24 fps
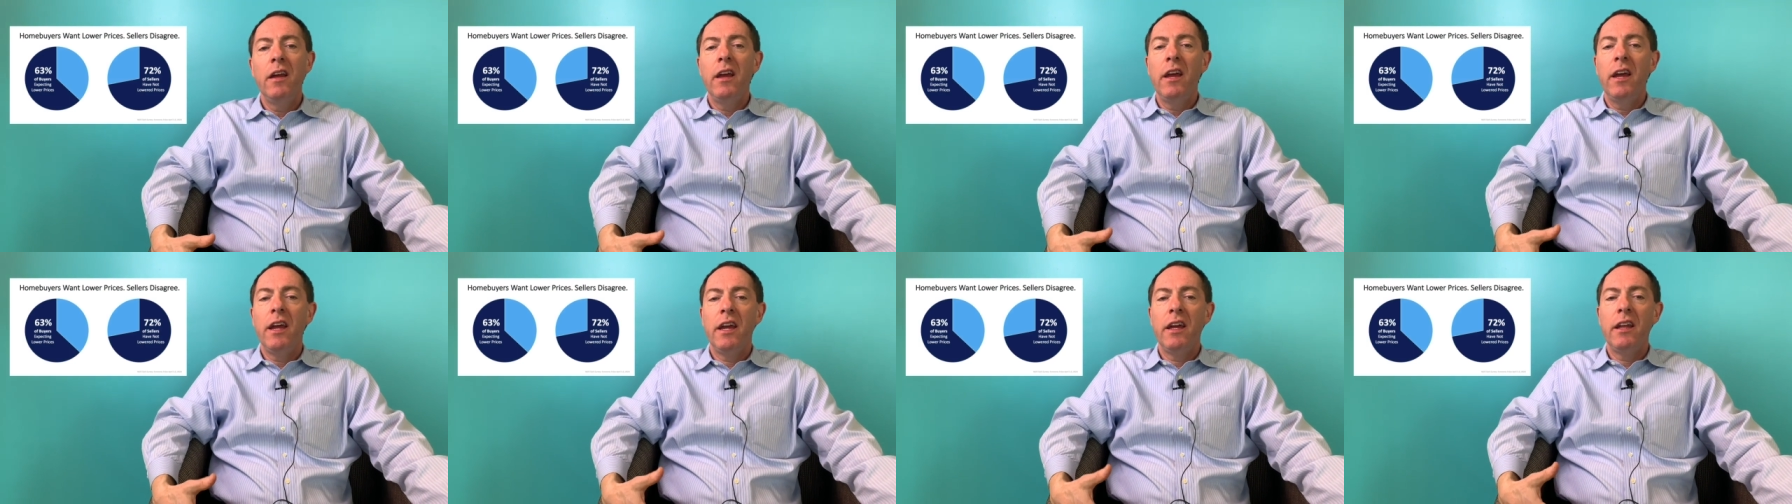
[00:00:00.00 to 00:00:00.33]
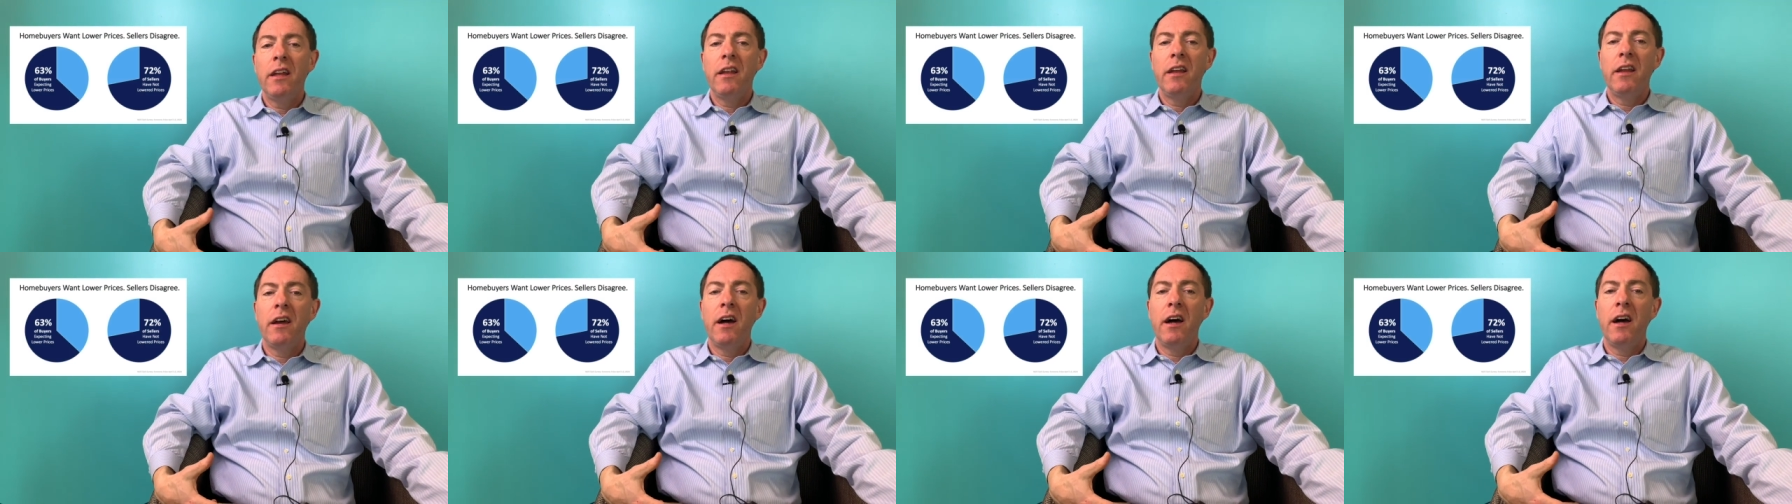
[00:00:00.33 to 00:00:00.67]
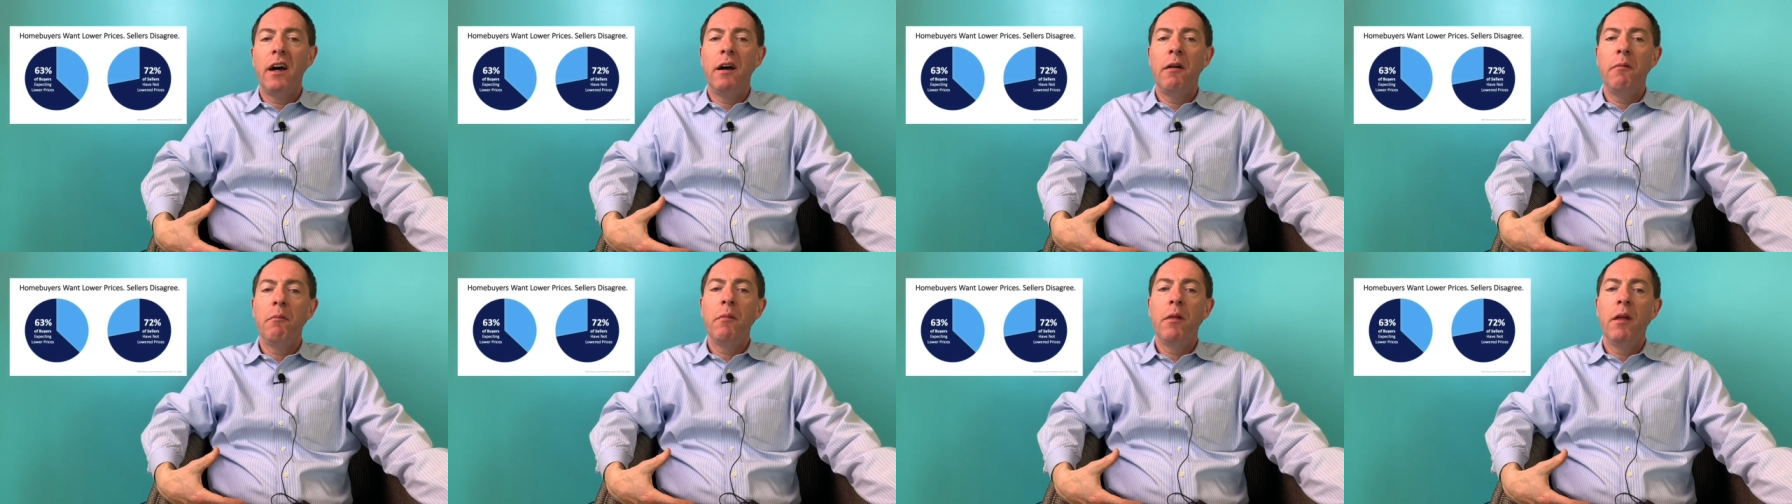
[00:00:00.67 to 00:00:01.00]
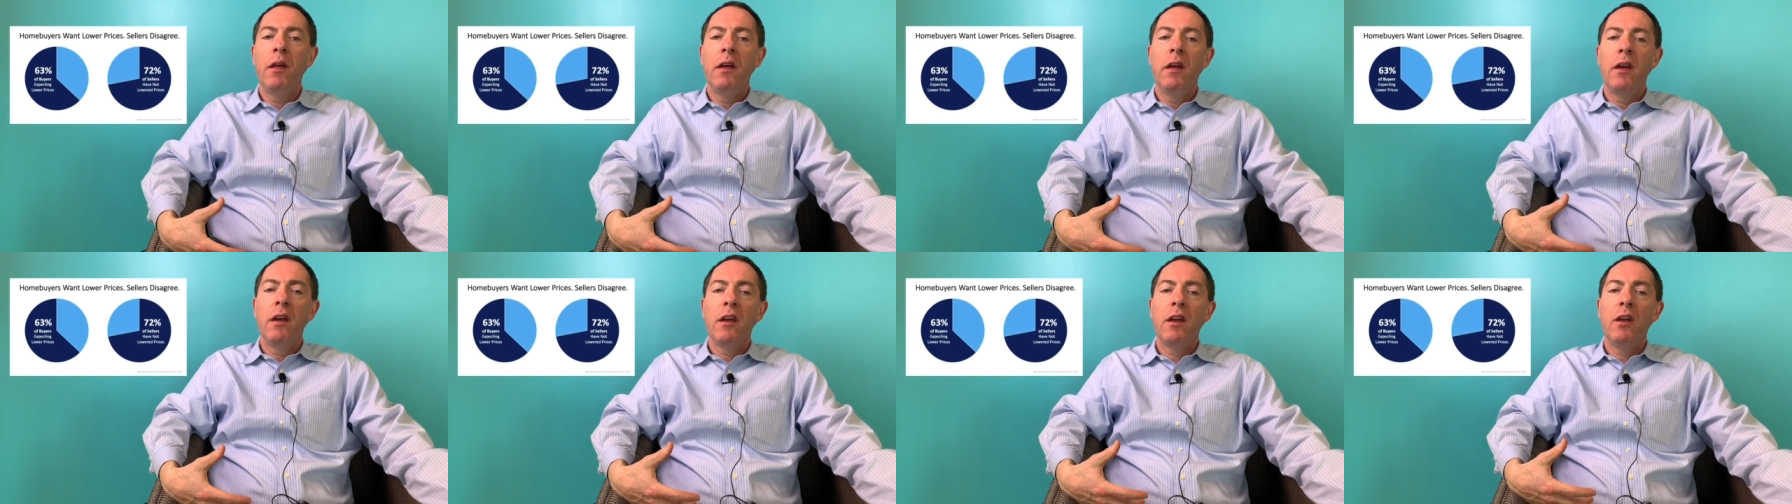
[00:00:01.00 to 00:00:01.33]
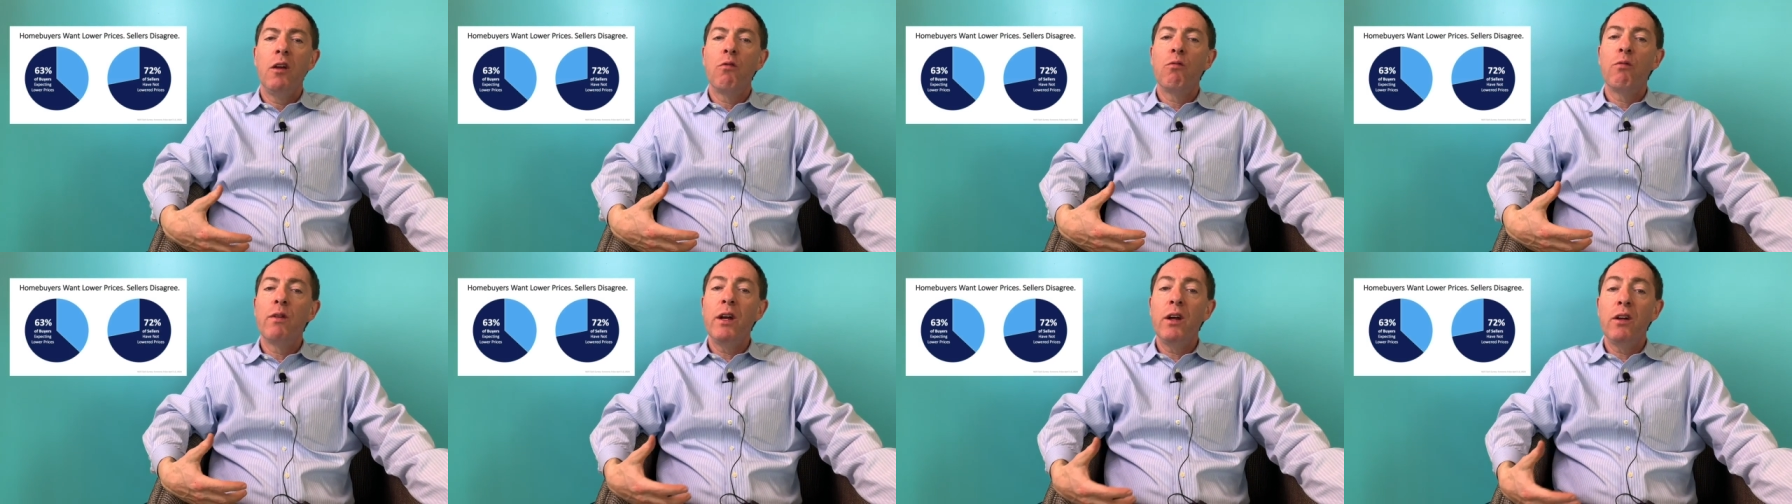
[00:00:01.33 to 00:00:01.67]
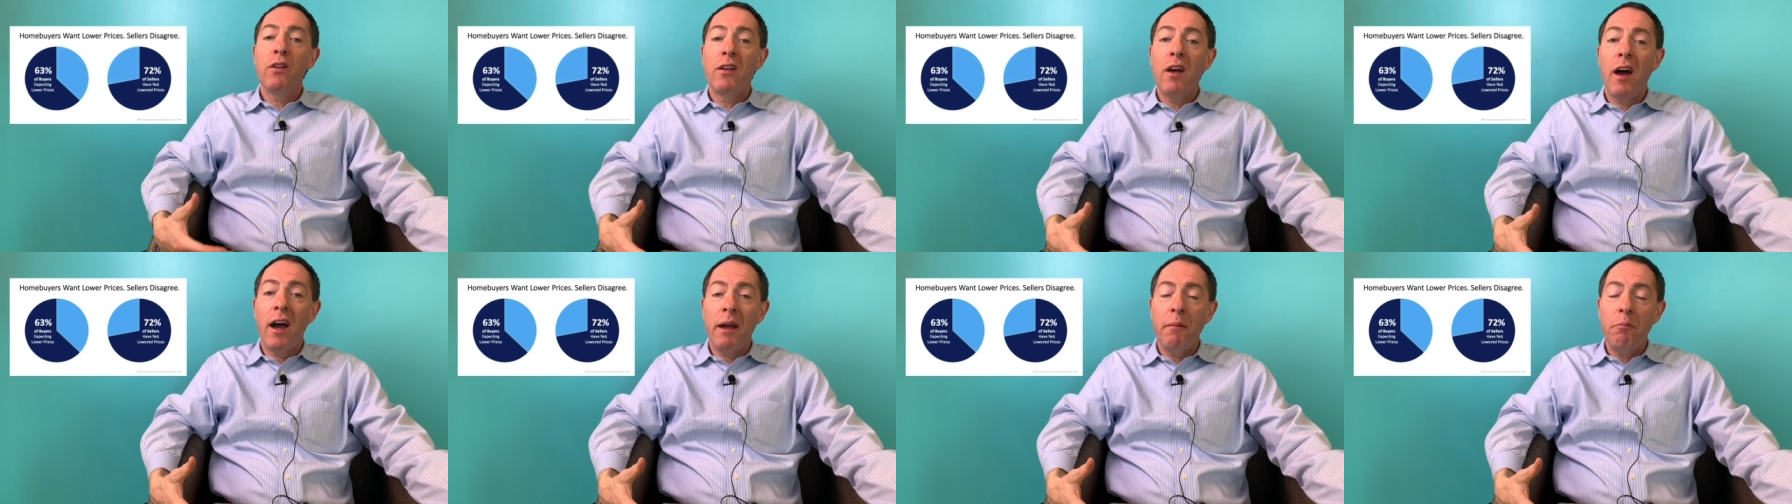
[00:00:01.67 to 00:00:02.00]
and um, you know,
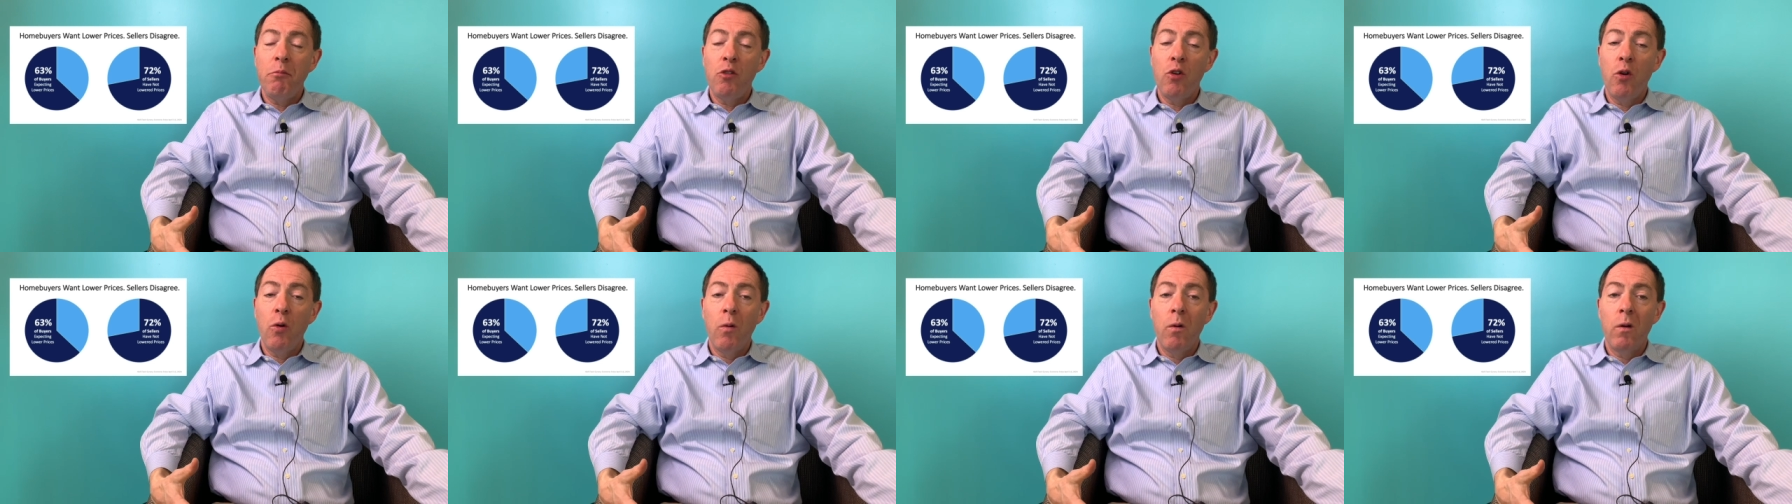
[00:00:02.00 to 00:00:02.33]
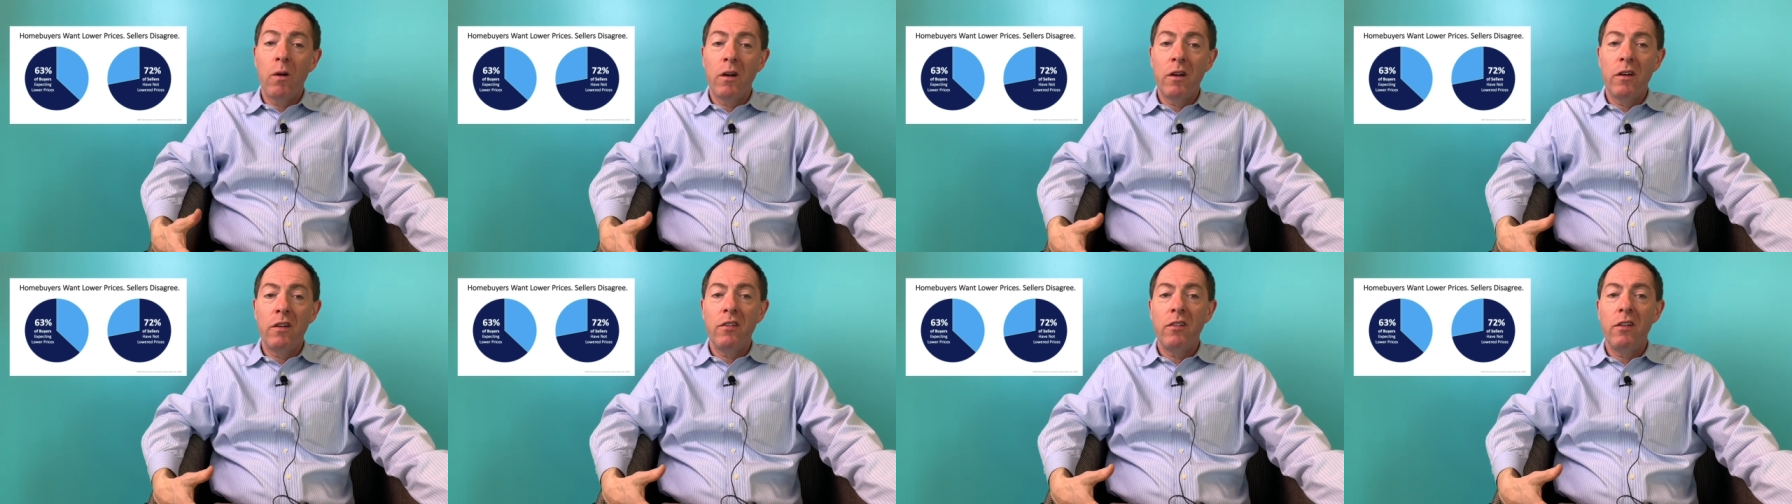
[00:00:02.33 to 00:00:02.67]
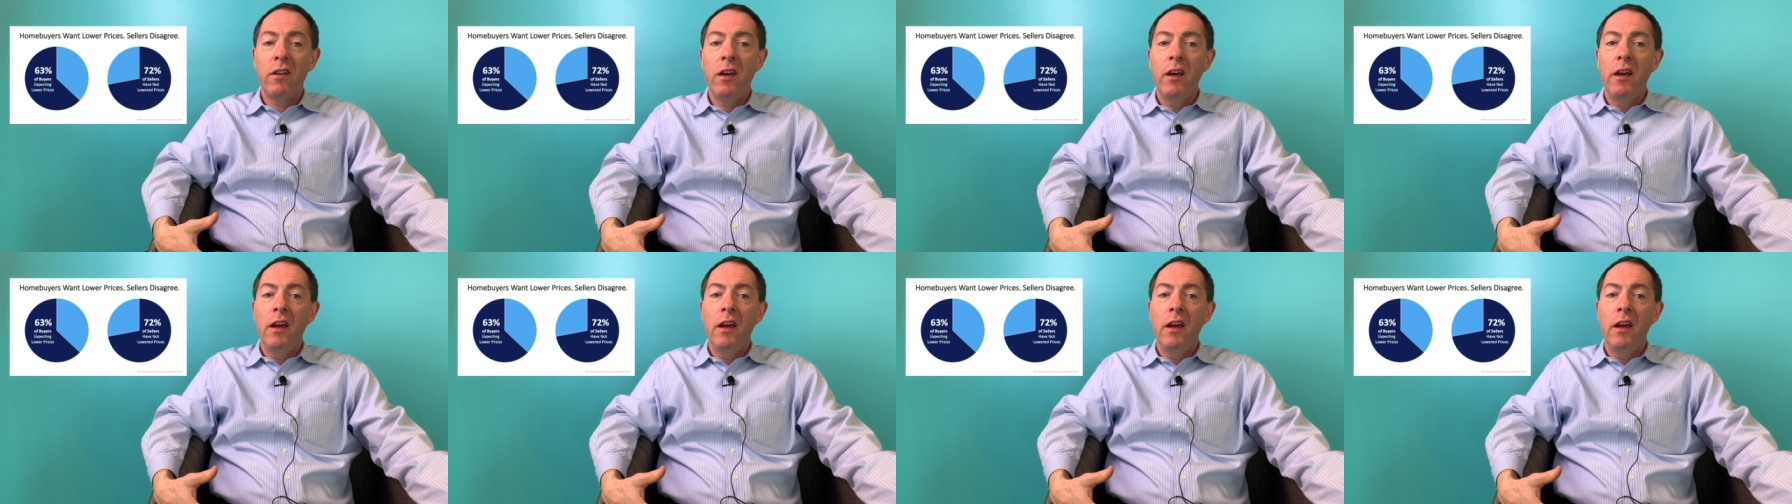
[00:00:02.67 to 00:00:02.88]
real-time tours.